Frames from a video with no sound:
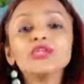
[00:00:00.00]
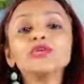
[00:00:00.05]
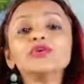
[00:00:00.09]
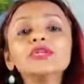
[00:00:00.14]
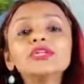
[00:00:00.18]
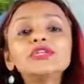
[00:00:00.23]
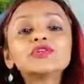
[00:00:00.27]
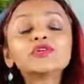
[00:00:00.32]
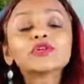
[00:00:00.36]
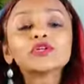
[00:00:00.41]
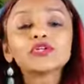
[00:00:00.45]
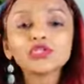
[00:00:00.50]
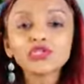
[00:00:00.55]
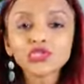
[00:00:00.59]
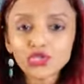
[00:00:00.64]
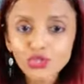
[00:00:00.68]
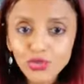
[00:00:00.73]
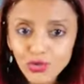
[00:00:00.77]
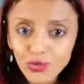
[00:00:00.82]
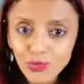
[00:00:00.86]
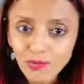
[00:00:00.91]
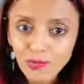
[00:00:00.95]
you need to
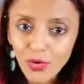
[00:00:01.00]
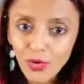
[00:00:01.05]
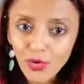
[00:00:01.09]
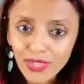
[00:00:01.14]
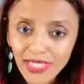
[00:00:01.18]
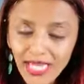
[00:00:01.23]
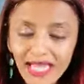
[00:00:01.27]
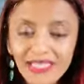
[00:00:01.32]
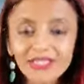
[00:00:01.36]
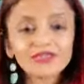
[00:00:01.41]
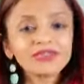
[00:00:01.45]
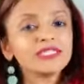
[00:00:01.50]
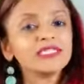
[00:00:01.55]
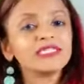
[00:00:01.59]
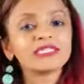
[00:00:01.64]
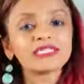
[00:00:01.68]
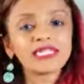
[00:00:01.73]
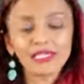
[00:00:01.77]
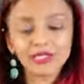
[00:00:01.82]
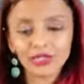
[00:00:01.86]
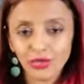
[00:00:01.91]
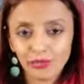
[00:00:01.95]
consume more
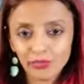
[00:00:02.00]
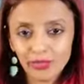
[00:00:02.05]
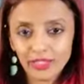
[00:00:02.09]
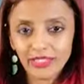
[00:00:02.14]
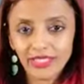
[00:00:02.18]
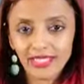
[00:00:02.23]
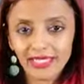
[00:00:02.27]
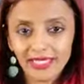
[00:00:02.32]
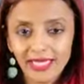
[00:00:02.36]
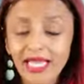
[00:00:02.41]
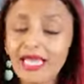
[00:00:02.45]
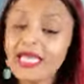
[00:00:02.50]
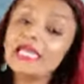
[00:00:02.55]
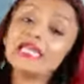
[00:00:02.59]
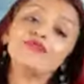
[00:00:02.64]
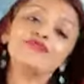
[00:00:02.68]
calories than you're burning.